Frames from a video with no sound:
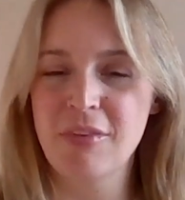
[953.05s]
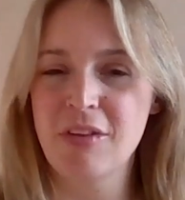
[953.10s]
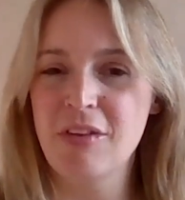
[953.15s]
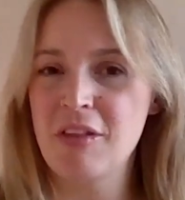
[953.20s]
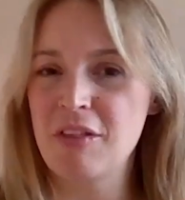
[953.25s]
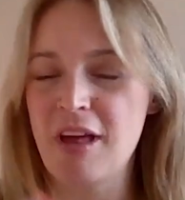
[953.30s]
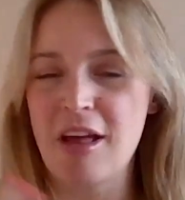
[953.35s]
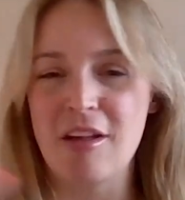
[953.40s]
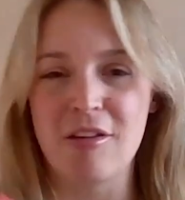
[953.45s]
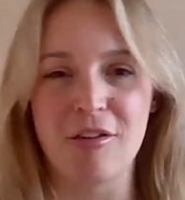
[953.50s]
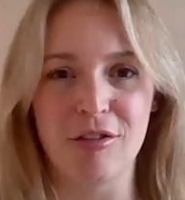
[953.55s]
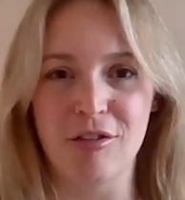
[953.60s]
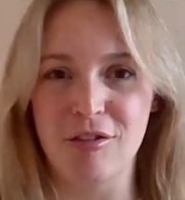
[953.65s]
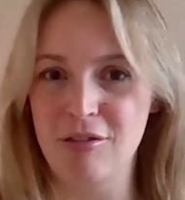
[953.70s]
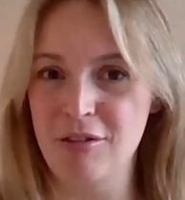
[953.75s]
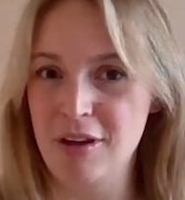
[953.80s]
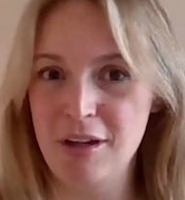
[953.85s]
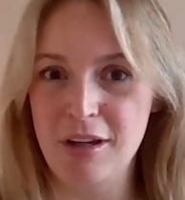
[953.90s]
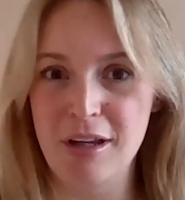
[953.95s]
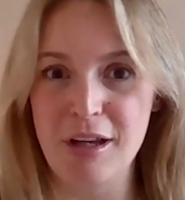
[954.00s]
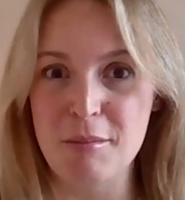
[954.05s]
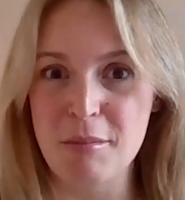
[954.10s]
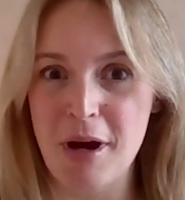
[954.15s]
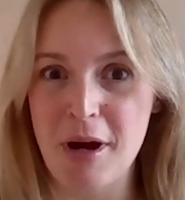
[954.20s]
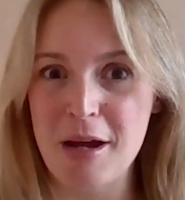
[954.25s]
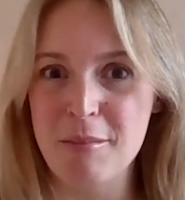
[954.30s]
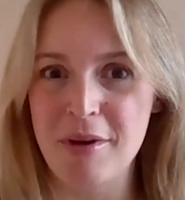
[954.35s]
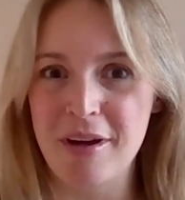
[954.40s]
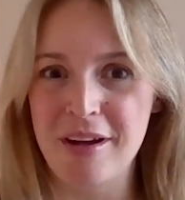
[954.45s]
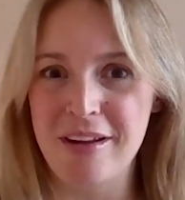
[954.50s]
That's, in
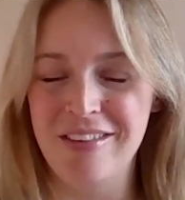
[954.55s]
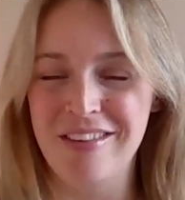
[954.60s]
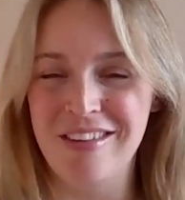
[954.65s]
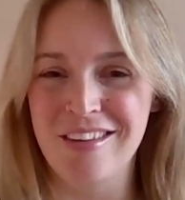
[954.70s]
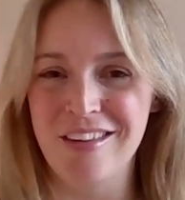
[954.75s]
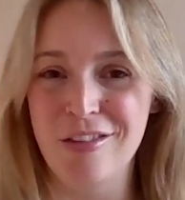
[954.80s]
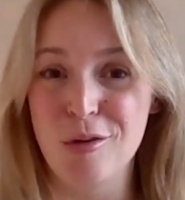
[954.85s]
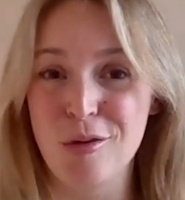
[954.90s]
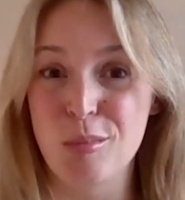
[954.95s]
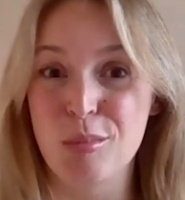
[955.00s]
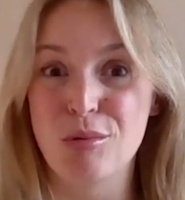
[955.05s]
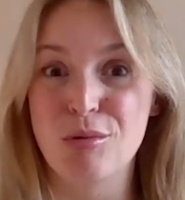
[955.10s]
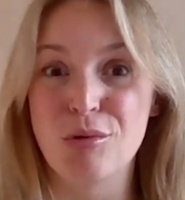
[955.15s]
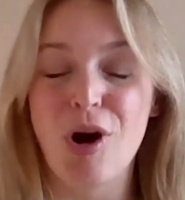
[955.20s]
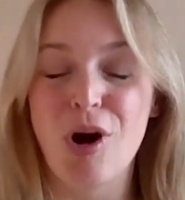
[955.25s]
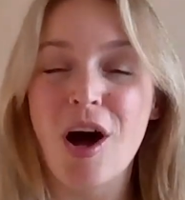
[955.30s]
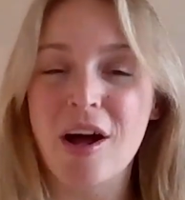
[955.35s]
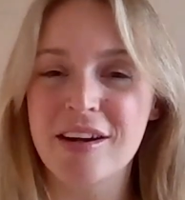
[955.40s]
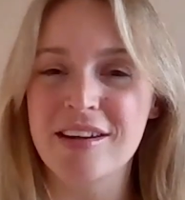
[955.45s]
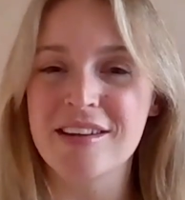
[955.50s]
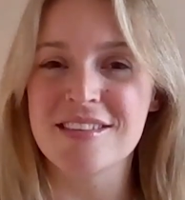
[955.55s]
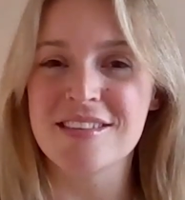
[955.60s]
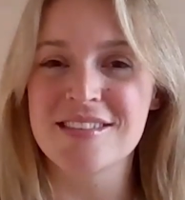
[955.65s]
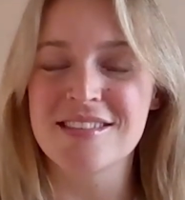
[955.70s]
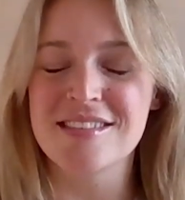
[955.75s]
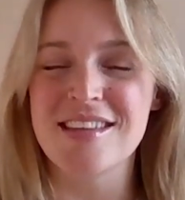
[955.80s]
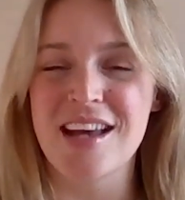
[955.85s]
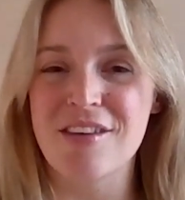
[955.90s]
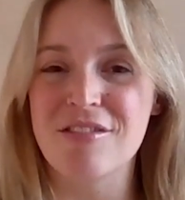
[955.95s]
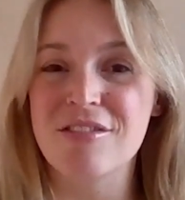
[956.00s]
my mind, the
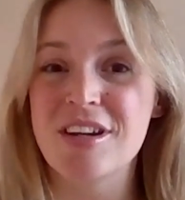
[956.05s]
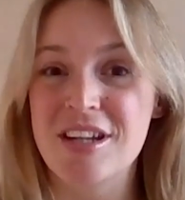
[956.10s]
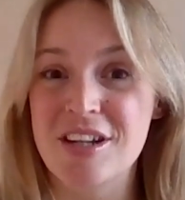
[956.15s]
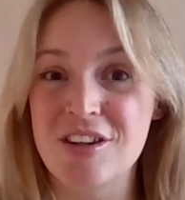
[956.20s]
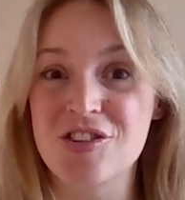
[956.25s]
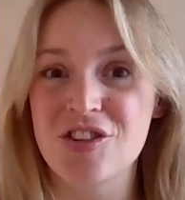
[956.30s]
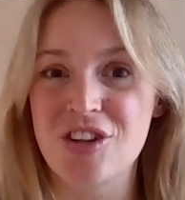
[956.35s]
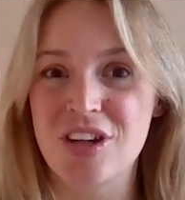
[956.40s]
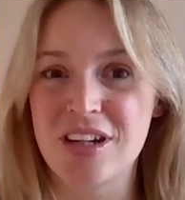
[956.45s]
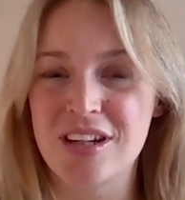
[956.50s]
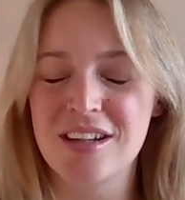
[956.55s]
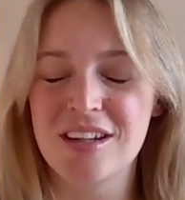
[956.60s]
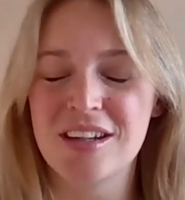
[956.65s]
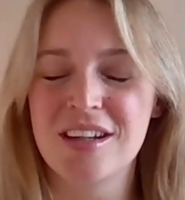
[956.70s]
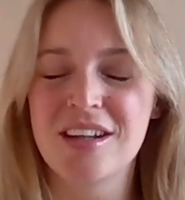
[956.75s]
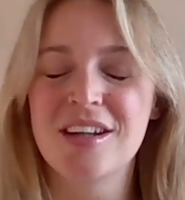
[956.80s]
broadest definition.